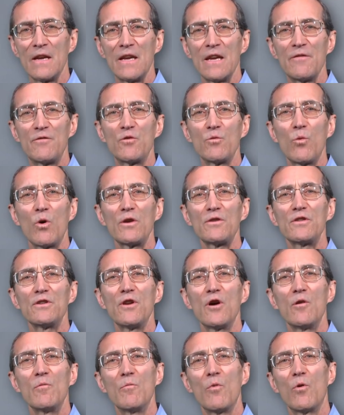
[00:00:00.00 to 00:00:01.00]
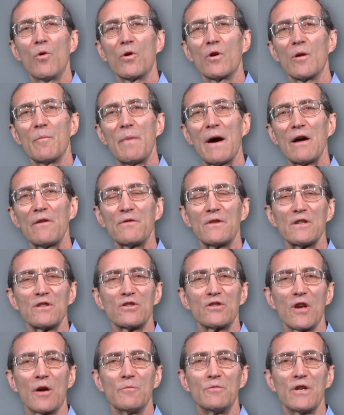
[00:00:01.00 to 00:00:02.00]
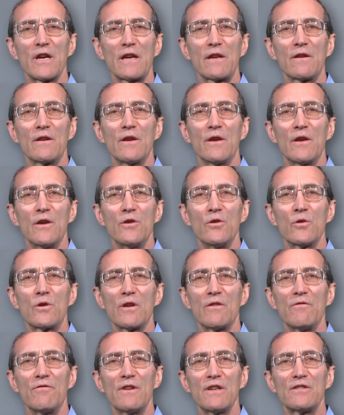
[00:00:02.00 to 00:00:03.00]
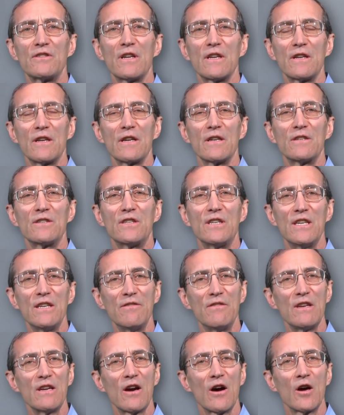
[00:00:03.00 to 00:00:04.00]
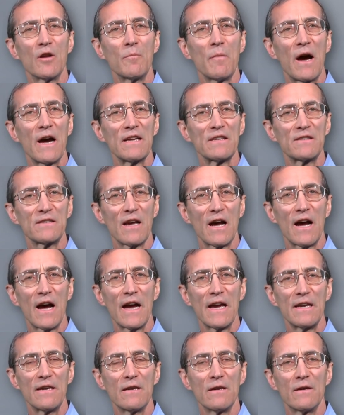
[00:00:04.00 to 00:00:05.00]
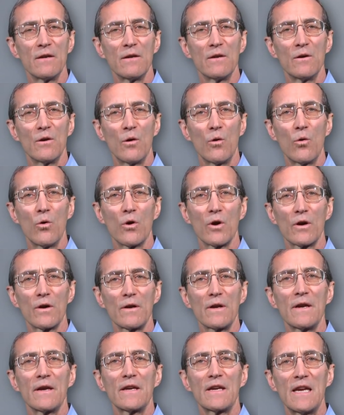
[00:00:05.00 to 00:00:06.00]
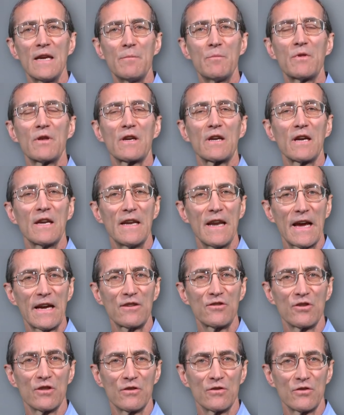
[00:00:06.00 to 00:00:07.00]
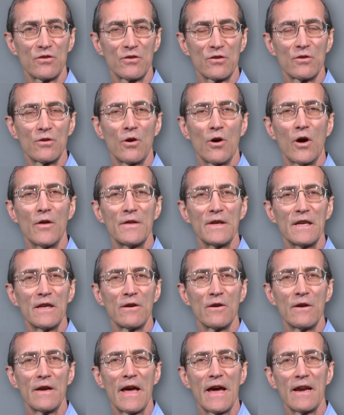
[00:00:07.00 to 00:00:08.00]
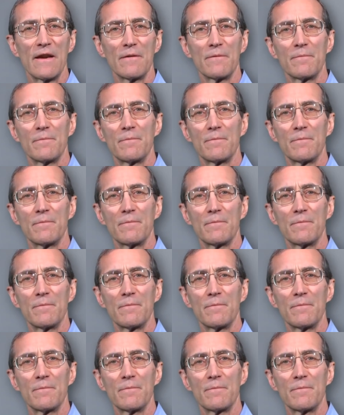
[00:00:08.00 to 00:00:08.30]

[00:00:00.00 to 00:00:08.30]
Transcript: If you want to know more about this subject, you can visit TV on My Side or Keep the Connections on the internet.